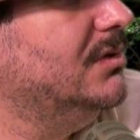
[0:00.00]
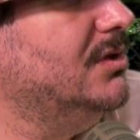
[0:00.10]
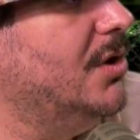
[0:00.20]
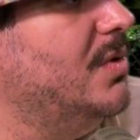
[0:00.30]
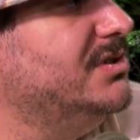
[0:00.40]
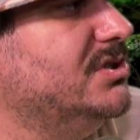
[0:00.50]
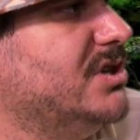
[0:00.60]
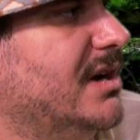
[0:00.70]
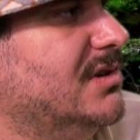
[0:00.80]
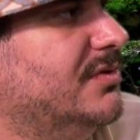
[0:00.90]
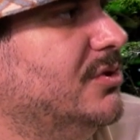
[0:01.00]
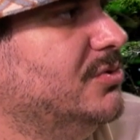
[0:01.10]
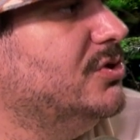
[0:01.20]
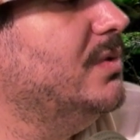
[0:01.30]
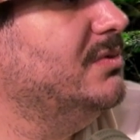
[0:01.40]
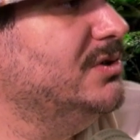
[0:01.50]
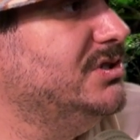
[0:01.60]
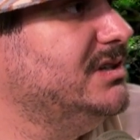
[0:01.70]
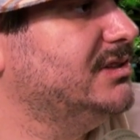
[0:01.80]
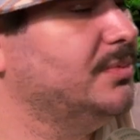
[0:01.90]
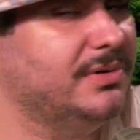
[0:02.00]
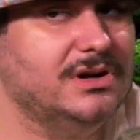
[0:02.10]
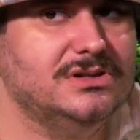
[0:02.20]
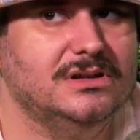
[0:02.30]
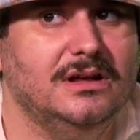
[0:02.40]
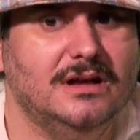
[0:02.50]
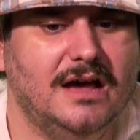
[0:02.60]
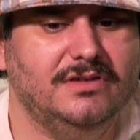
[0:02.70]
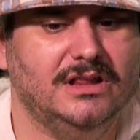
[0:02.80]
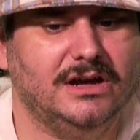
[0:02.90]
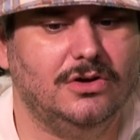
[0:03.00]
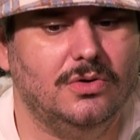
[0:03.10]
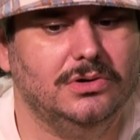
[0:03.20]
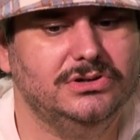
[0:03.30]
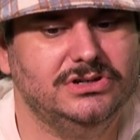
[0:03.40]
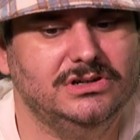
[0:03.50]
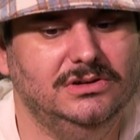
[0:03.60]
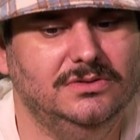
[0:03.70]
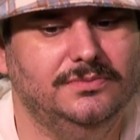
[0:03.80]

It? No, it wasn't Chinese food. It was the one when she's at the prison and having like an orgy.